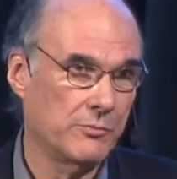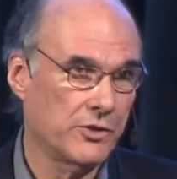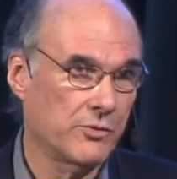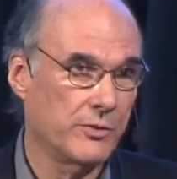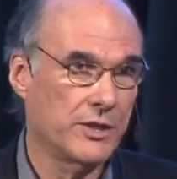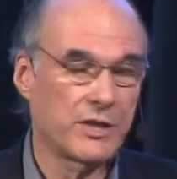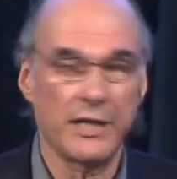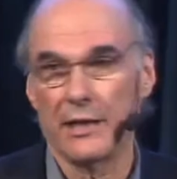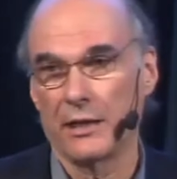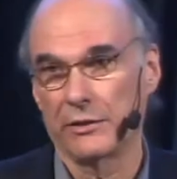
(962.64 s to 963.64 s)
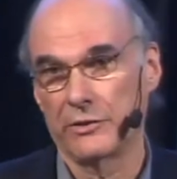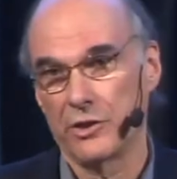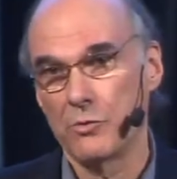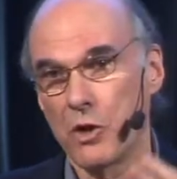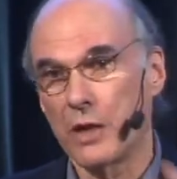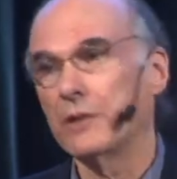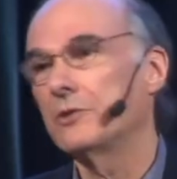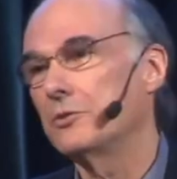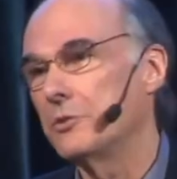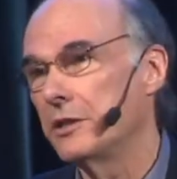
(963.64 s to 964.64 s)
which we sell. And you walk
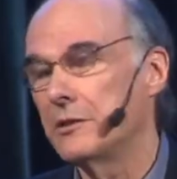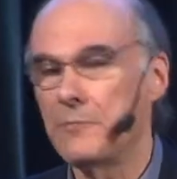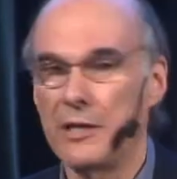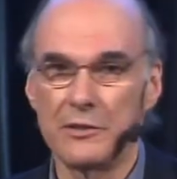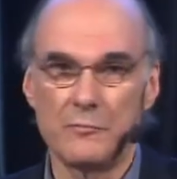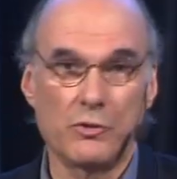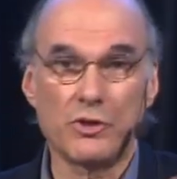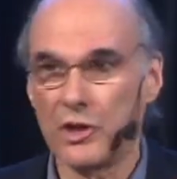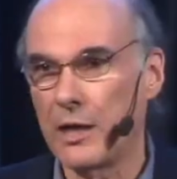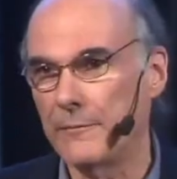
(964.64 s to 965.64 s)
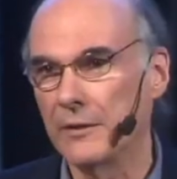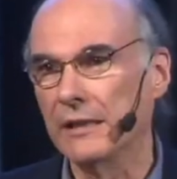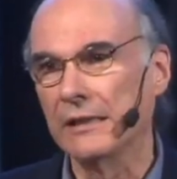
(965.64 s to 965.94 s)
into an independent bookshop,